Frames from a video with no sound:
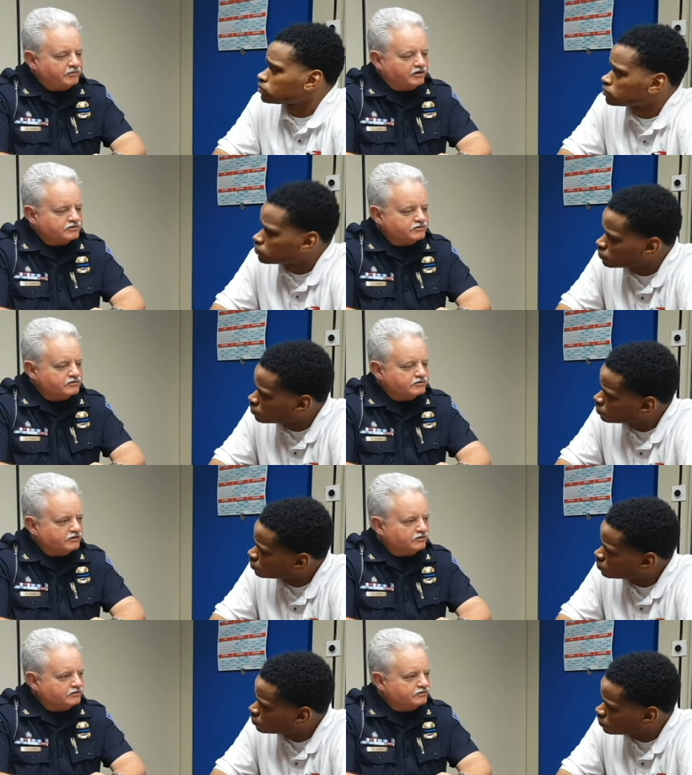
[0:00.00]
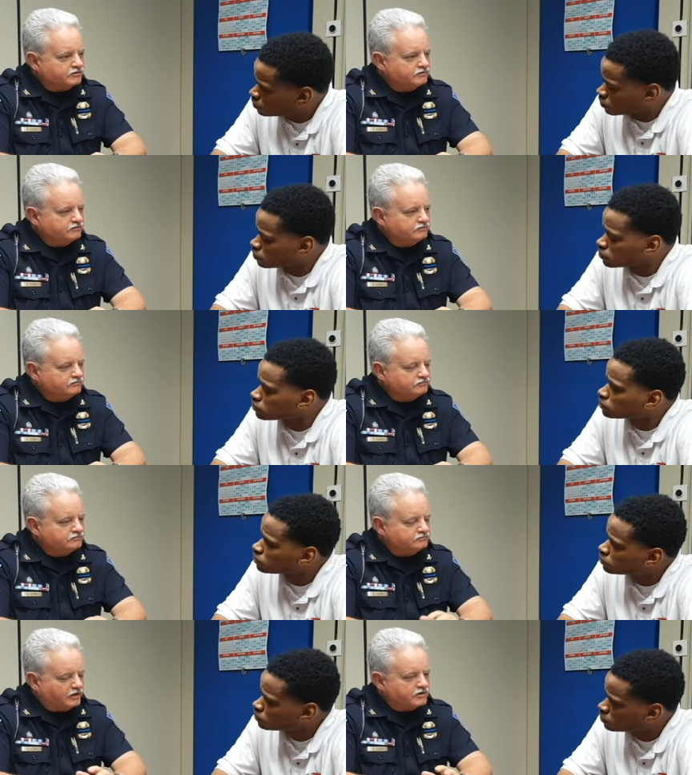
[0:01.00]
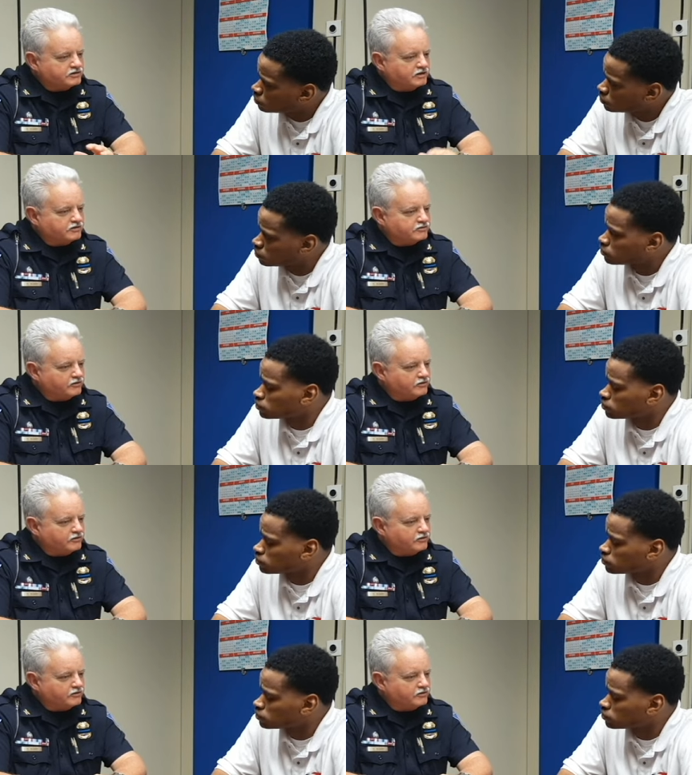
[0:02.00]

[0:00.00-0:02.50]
Speaker 1: because of their skills, partially because of their